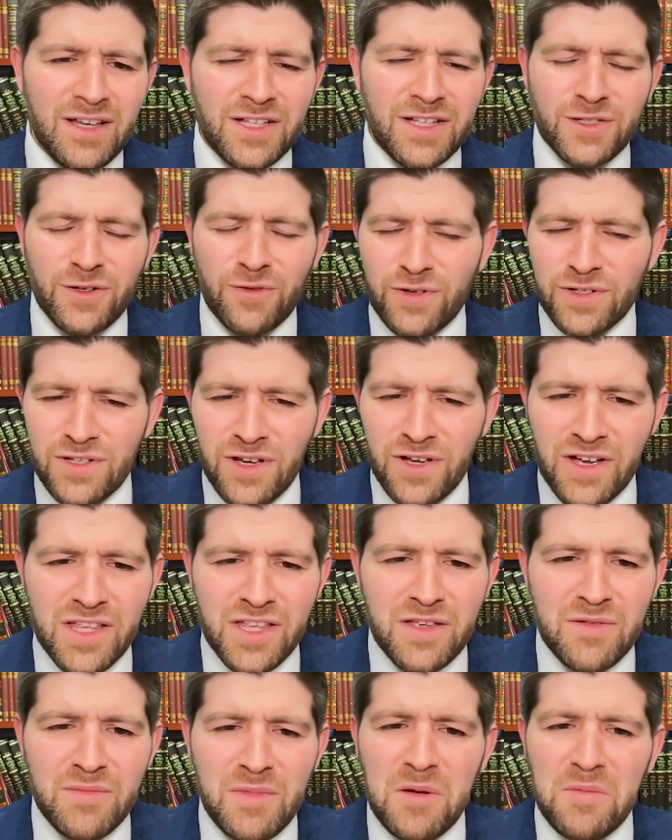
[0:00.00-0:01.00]
So if we're
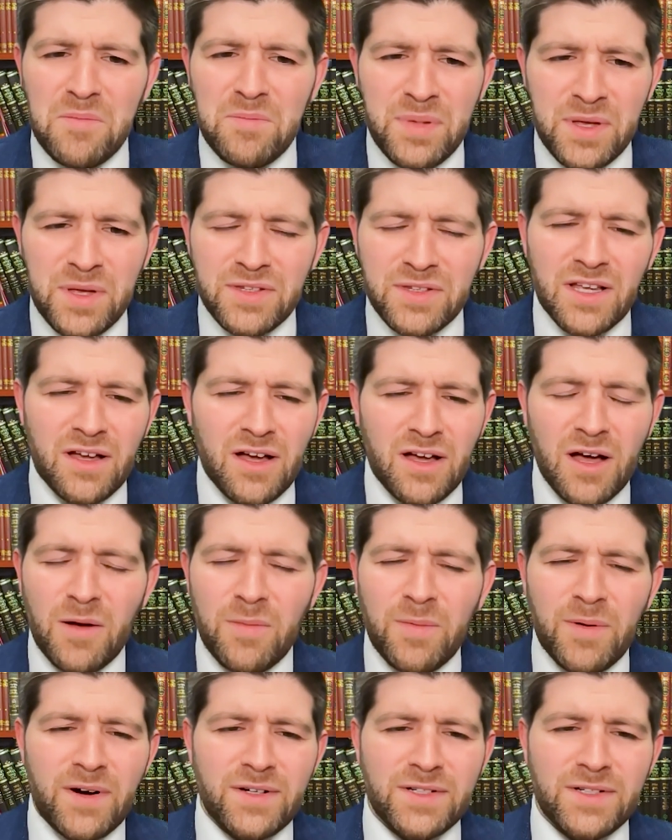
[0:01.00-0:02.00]
talking about building
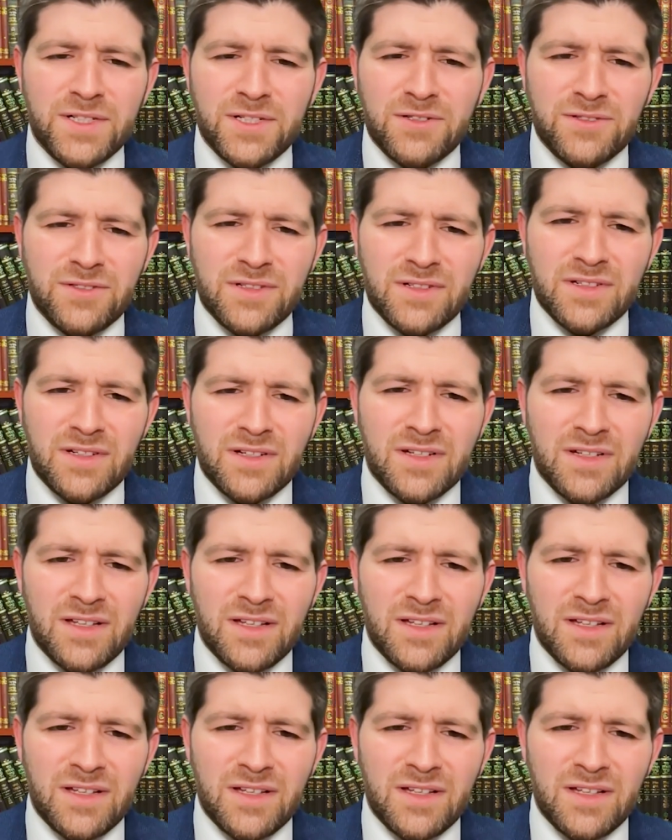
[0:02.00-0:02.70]
up our children,